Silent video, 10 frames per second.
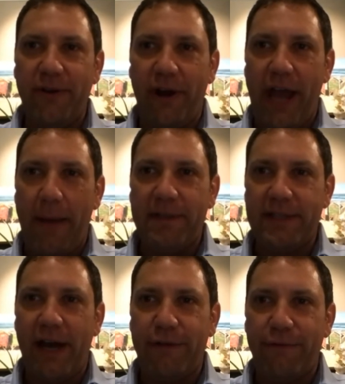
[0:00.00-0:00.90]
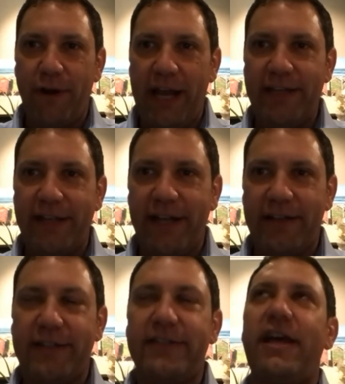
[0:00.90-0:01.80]
got appetite for lending
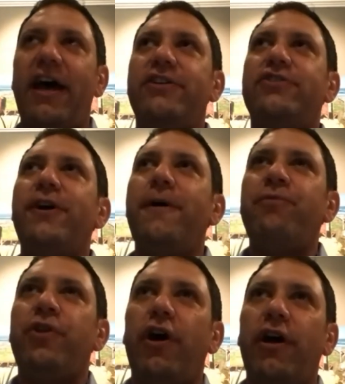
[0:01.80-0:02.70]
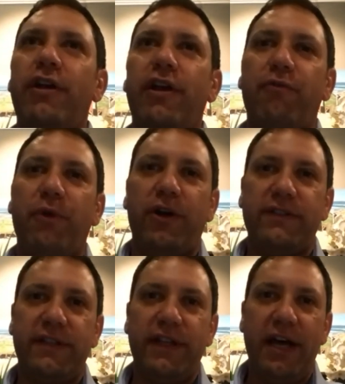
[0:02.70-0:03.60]
at this stage. If we
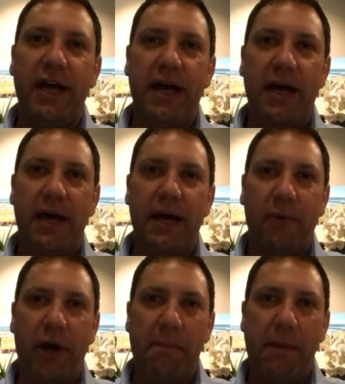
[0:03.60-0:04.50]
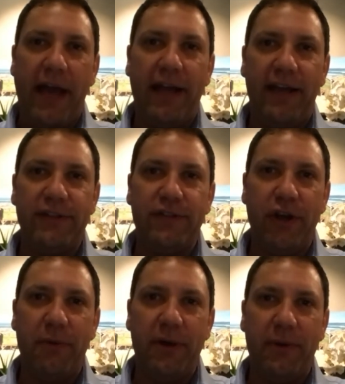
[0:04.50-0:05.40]
consider what a bank is,
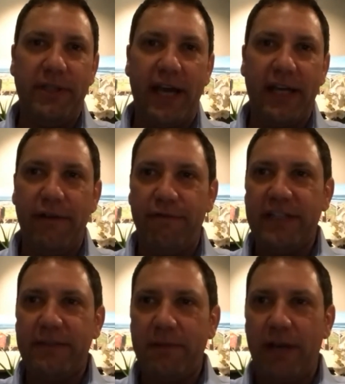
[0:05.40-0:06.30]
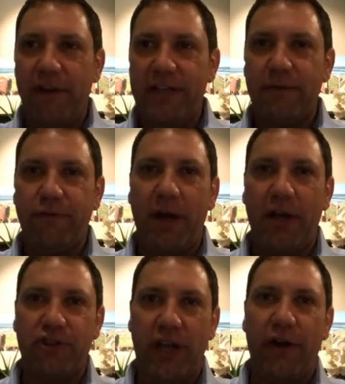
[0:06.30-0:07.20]
we take investment from
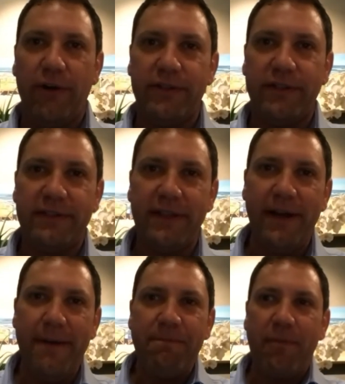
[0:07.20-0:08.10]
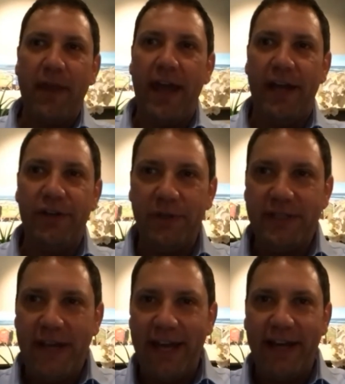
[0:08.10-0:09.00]
our shareholders, and we
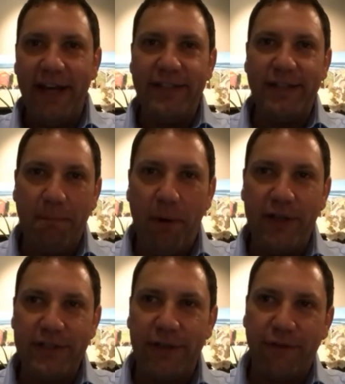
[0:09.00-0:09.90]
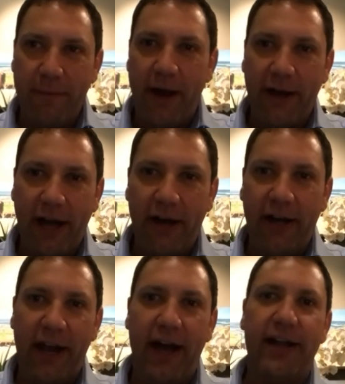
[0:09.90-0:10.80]
take deposit from our
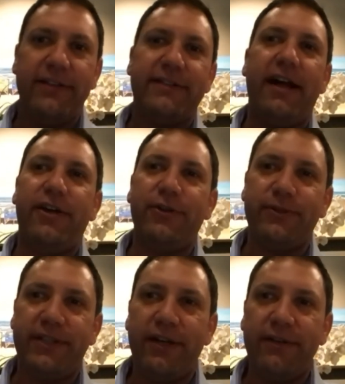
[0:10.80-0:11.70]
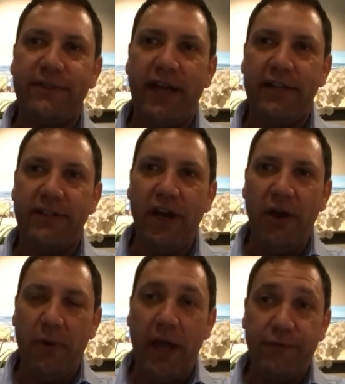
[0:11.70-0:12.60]
clients like yourselves. And
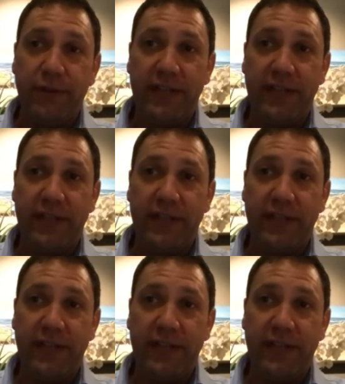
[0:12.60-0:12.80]
we have to